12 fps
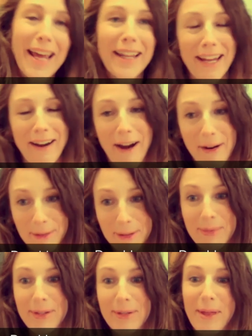Then there are
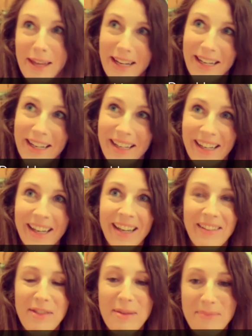groups who think
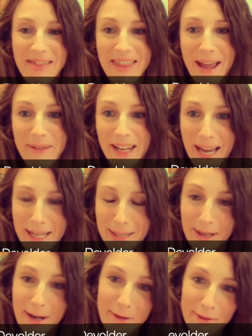the pandemic has been